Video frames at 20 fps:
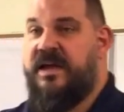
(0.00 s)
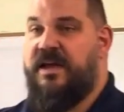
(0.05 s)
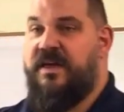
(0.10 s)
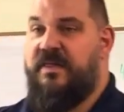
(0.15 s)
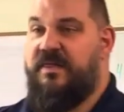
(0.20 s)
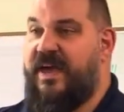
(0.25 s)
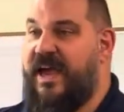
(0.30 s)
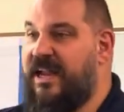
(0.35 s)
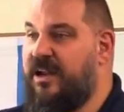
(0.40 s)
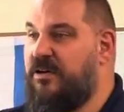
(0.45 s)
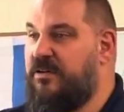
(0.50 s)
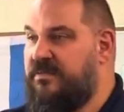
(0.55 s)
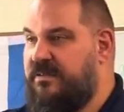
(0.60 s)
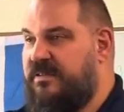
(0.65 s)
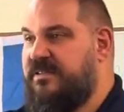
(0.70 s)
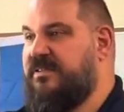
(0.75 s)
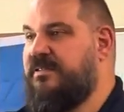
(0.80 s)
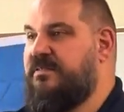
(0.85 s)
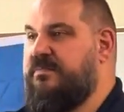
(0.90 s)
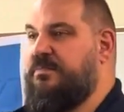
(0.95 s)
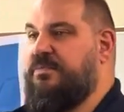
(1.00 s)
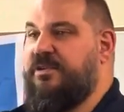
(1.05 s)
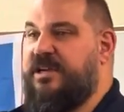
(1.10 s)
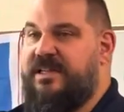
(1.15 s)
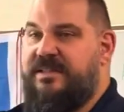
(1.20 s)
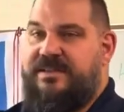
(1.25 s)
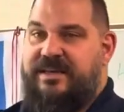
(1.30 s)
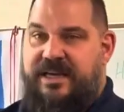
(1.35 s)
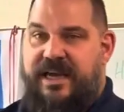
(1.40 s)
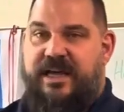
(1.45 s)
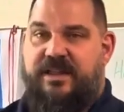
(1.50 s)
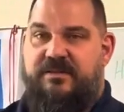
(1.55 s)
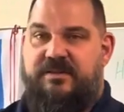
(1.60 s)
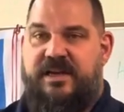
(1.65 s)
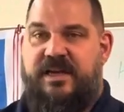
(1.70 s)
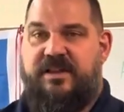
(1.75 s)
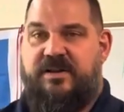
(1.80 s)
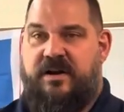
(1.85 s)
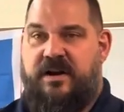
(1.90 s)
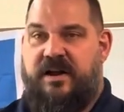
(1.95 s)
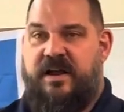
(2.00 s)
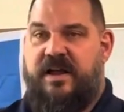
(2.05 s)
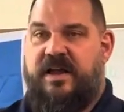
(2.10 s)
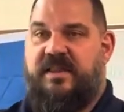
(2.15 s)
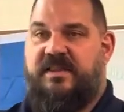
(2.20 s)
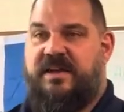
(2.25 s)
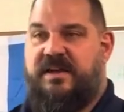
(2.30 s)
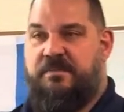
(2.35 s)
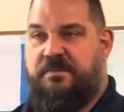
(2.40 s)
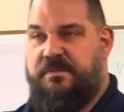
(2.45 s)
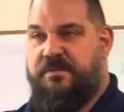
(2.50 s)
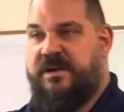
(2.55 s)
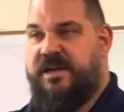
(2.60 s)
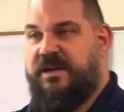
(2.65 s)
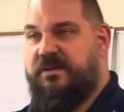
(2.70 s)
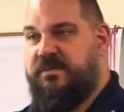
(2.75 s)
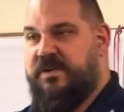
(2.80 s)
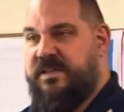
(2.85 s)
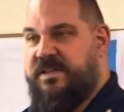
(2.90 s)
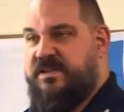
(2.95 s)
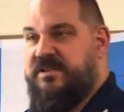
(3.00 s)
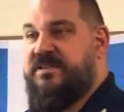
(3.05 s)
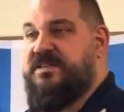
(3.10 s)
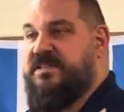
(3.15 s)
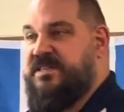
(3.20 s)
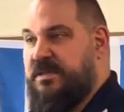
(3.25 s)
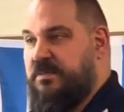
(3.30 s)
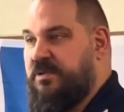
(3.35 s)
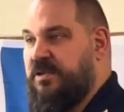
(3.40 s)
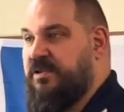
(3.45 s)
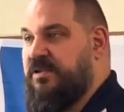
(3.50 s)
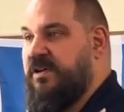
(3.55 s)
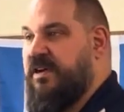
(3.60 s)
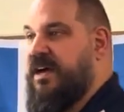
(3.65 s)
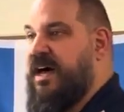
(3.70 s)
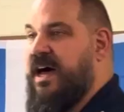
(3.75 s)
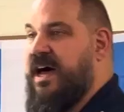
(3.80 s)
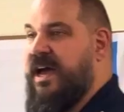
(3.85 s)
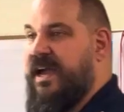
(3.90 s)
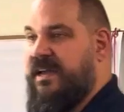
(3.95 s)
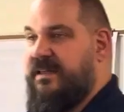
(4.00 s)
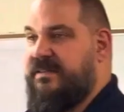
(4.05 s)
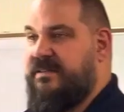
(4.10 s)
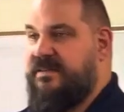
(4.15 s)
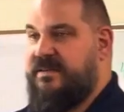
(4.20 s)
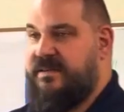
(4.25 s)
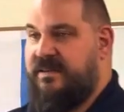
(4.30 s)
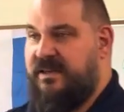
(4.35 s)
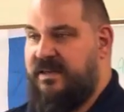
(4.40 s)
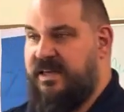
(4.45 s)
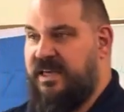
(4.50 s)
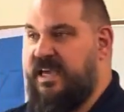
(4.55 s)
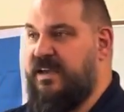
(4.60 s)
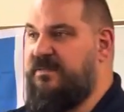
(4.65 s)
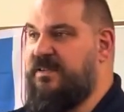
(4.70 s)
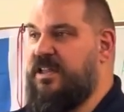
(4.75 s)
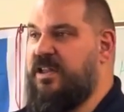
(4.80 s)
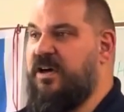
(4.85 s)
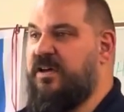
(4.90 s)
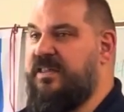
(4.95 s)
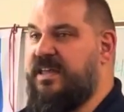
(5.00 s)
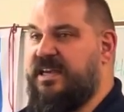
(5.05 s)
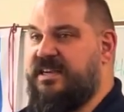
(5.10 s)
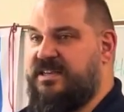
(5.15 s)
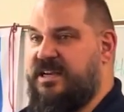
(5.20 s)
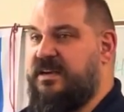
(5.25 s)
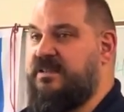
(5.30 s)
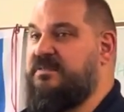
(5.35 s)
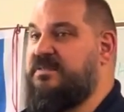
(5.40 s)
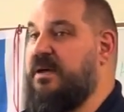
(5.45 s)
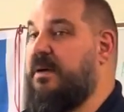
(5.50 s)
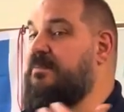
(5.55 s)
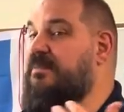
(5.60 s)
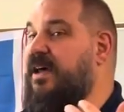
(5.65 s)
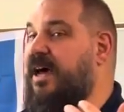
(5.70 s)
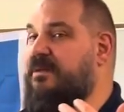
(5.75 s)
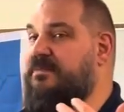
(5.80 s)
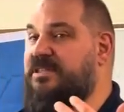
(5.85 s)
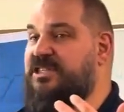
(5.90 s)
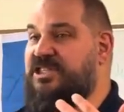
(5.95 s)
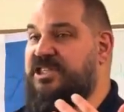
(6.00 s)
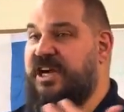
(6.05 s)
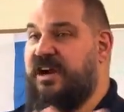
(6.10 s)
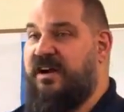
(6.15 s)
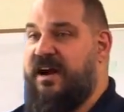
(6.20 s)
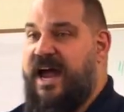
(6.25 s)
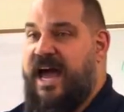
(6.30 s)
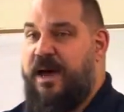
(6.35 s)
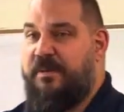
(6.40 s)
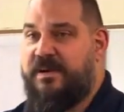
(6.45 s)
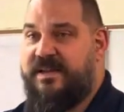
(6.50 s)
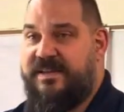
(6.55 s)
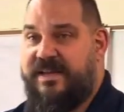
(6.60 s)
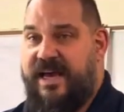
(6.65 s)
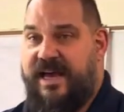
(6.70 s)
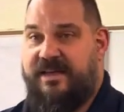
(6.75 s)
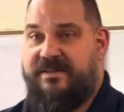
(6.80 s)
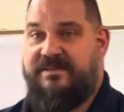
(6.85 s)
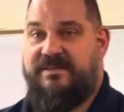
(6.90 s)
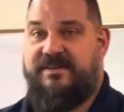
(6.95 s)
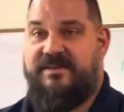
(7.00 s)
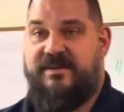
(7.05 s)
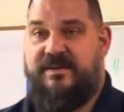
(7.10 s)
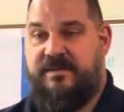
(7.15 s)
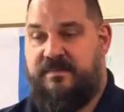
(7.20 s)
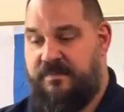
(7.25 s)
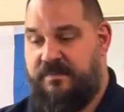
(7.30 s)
they don't breed together either. They breed with their similar kinds, even though they can sometimes share habitats.